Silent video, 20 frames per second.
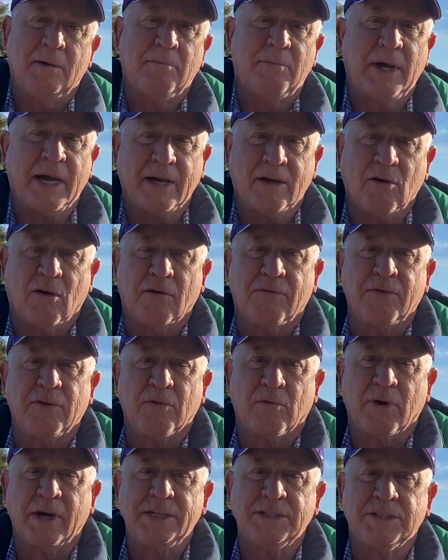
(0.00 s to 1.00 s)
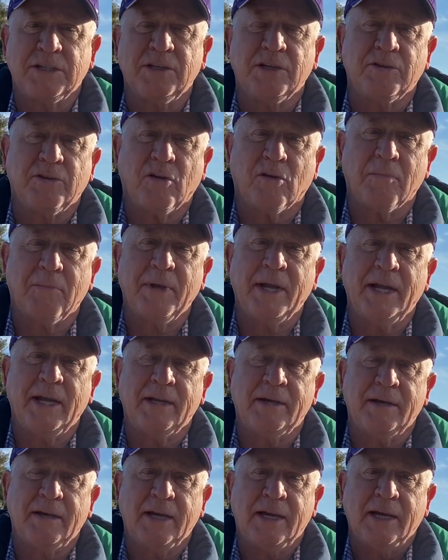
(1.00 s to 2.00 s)
back off of the race in the Derby,
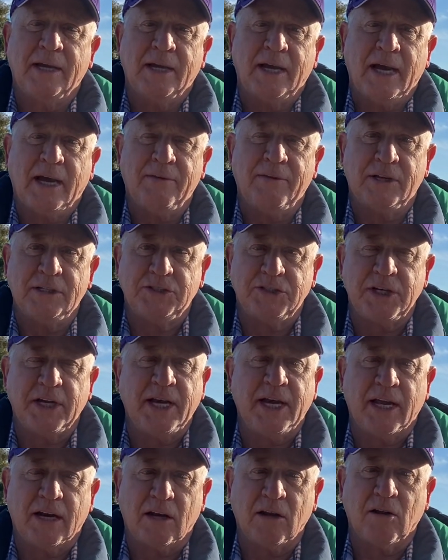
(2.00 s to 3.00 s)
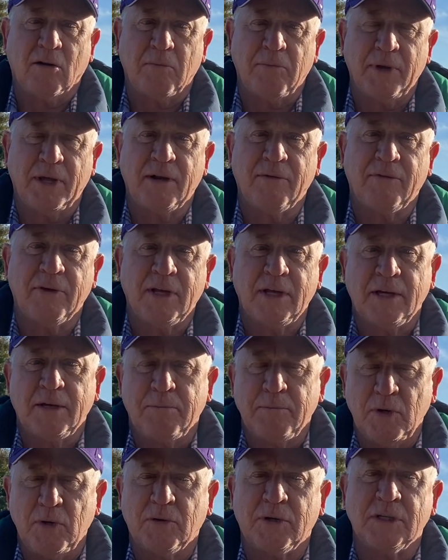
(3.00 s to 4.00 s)
and then she had a little bit of
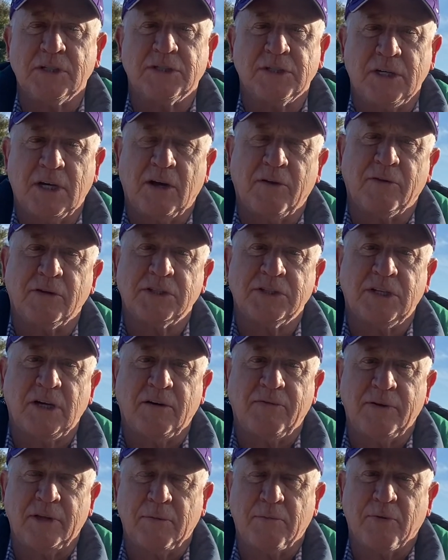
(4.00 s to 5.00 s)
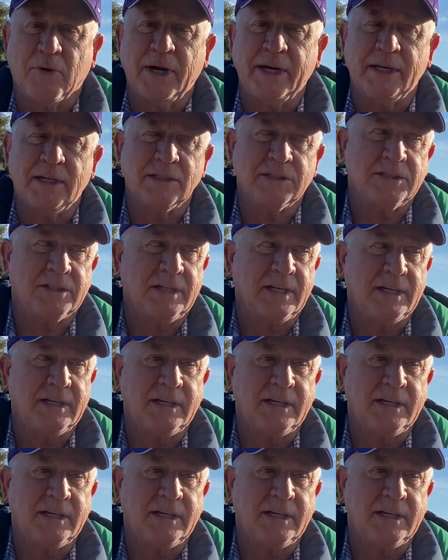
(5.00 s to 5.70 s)
mucus and other stuff at the Preakness that